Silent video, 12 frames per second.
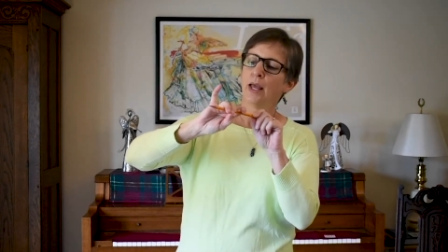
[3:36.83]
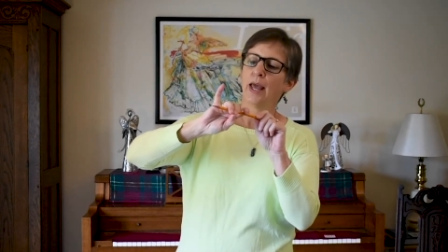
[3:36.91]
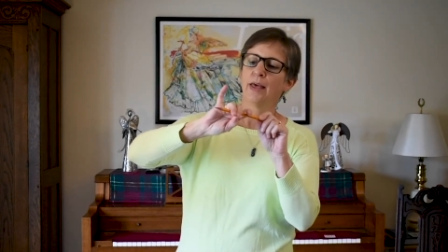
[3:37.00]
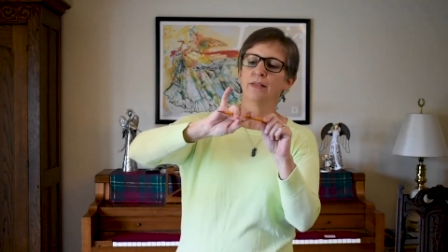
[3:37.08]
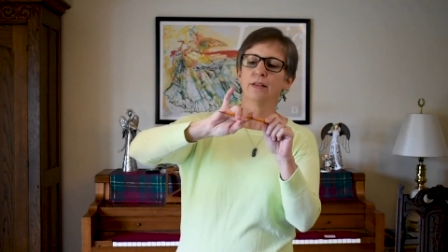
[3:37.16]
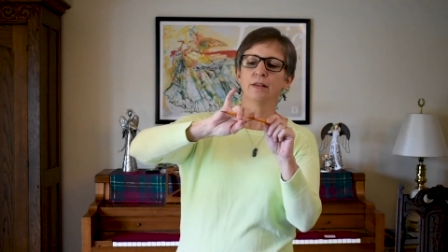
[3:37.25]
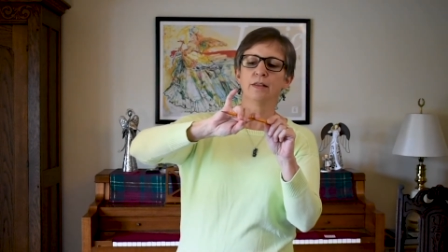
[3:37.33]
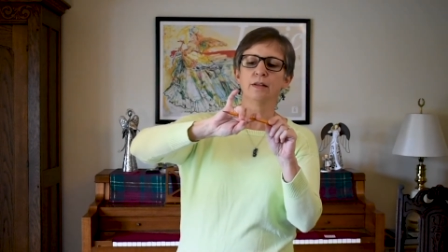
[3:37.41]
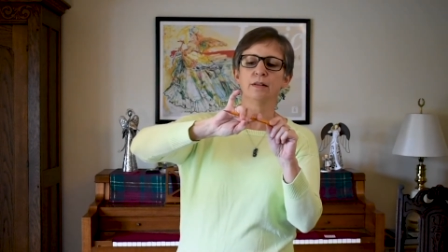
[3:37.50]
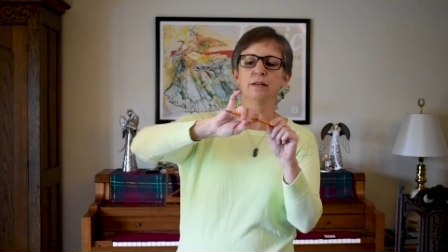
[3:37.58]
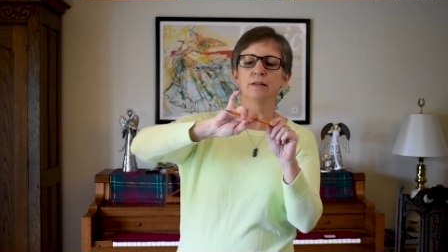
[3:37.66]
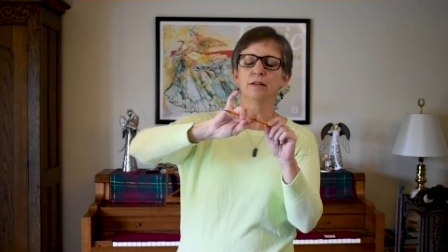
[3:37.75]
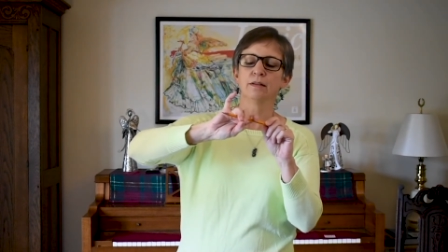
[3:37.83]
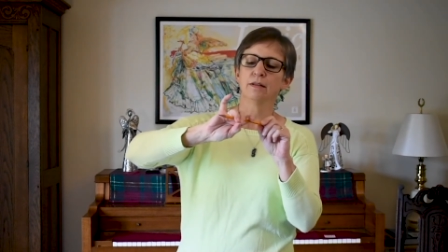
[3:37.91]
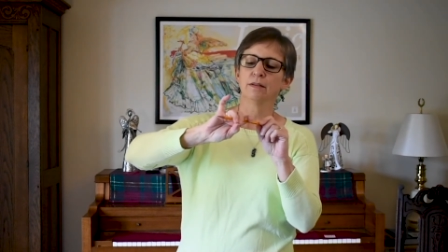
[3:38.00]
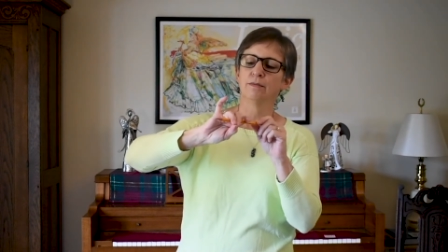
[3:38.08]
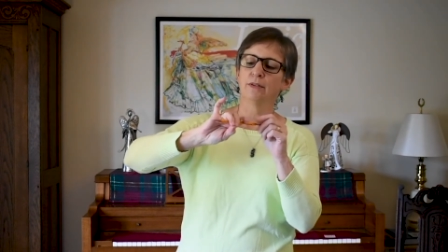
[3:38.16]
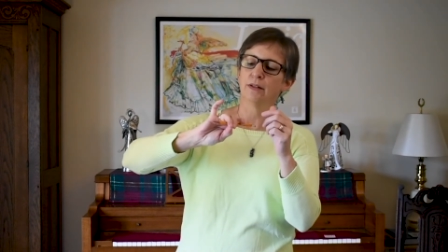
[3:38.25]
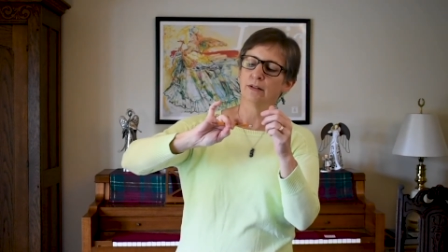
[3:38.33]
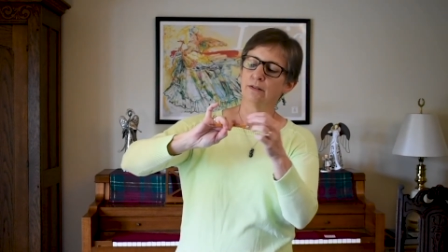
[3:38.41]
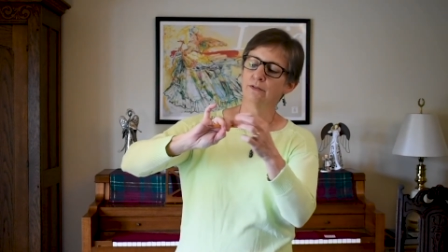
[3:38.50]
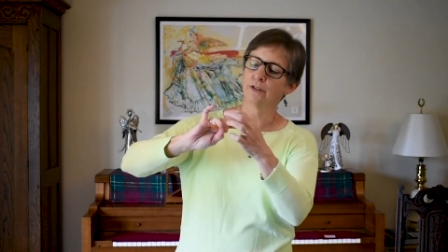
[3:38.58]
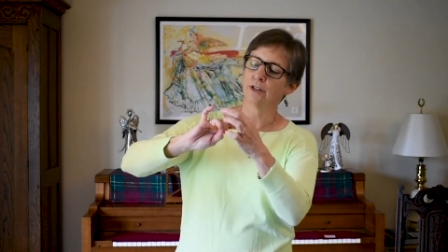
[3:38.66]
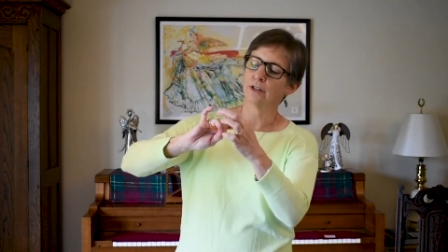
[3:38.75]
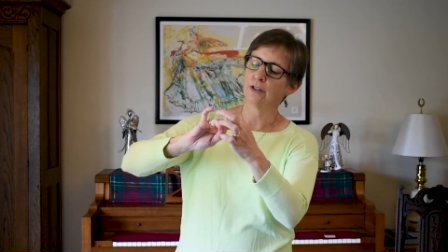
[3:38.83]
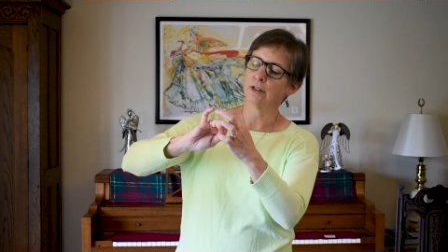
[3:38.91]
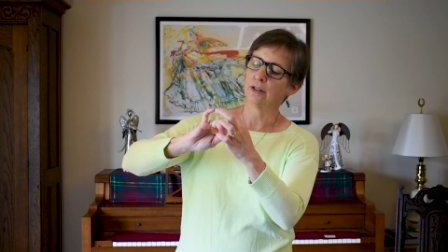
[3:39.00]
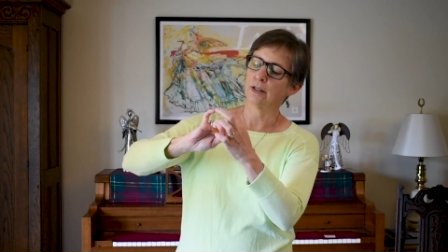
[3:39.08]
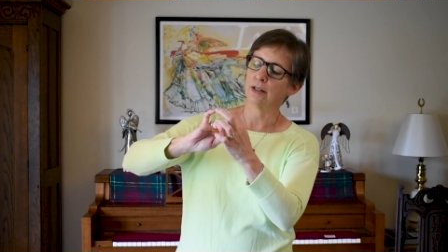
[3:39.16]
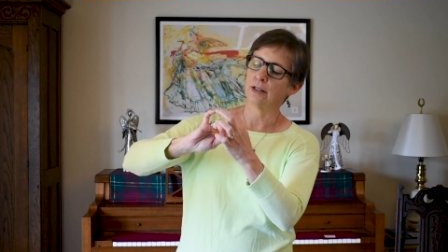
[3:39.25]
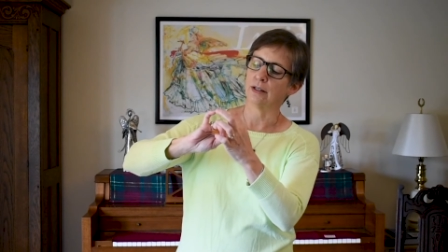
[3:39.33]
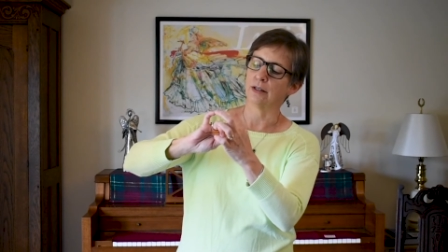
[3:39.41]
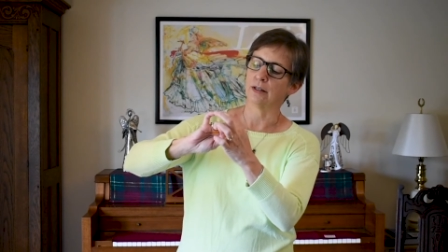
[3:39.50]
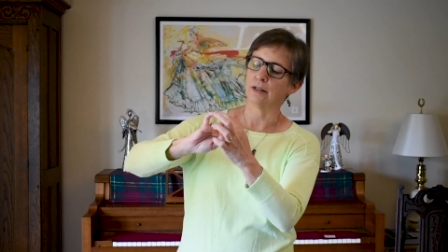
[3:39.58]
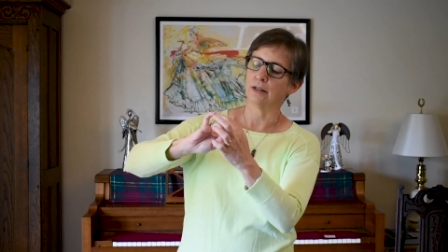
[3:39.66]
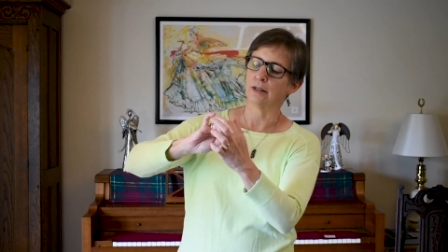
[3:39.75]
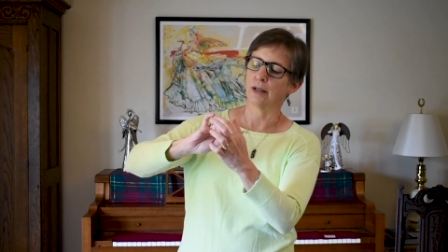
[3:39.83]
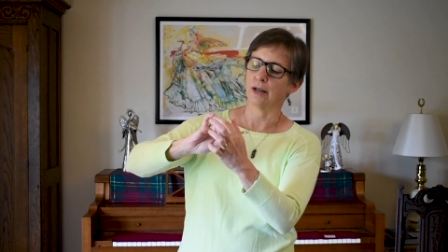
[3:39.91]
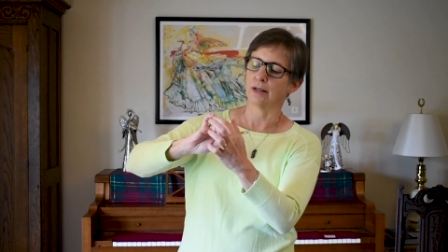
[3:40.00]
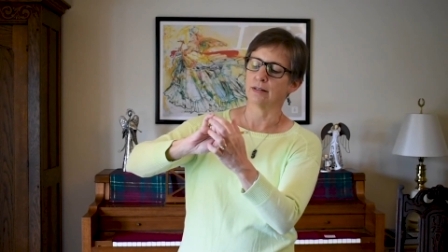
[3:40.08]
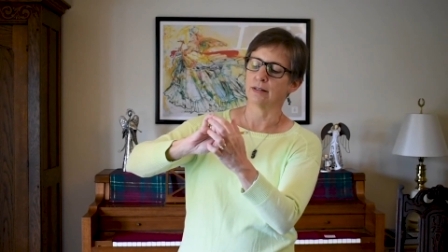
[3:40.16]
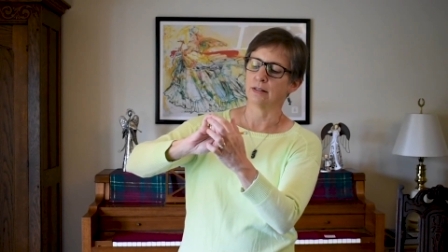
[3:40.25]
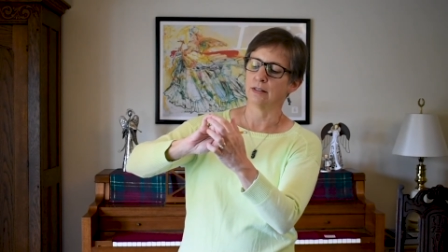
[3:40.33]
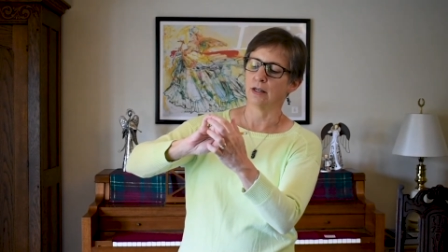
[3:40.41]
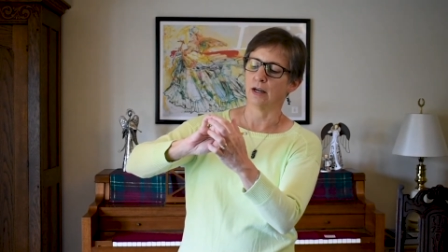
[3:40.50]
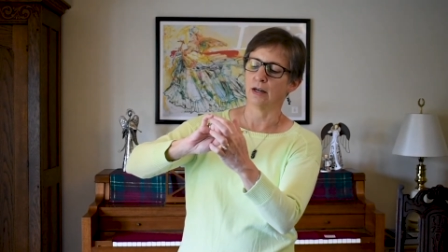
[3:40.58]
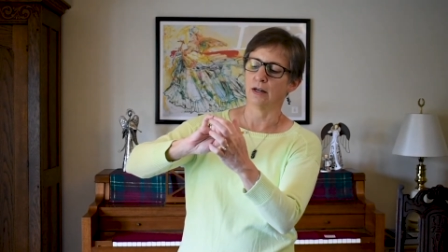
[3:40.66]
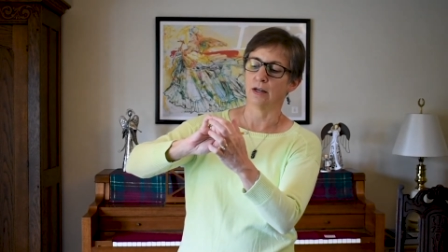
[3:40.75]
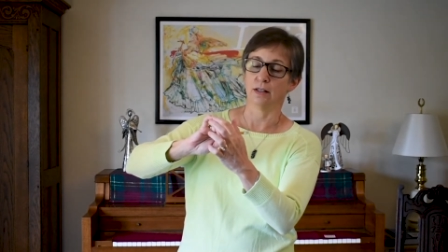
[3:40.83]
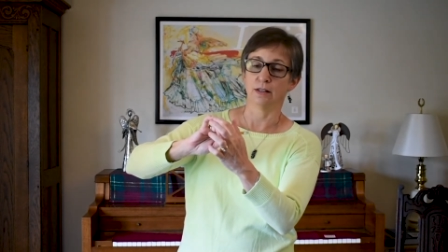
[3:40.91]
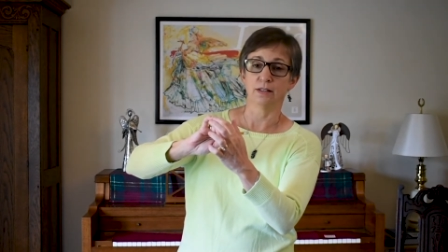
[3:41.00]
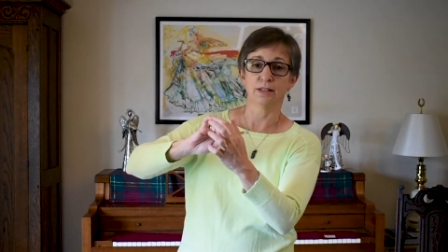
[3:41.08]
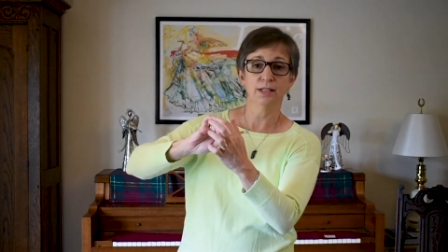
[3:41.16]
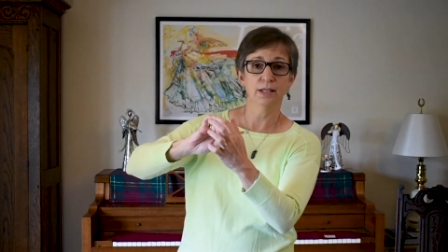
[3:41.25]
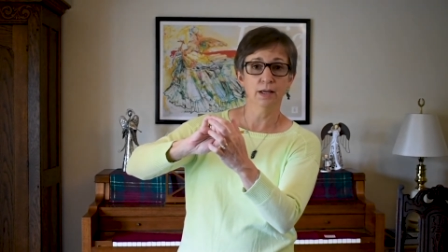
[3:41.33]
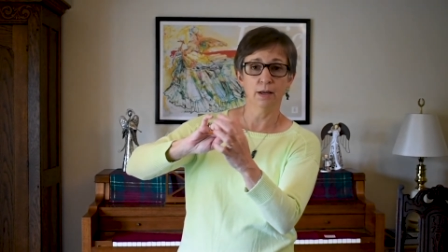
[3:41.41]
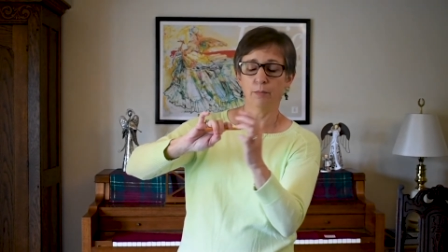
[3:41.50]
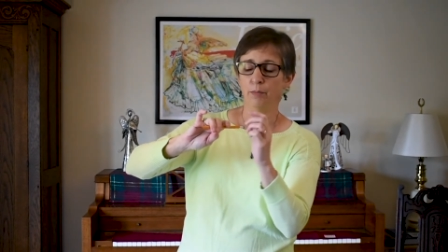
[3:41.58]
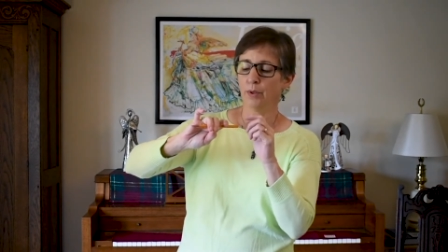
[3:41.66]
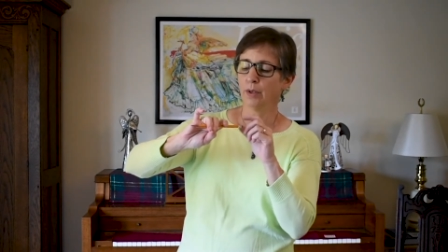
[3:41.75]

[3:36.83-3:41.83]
and then the little finger here has the dot on the tip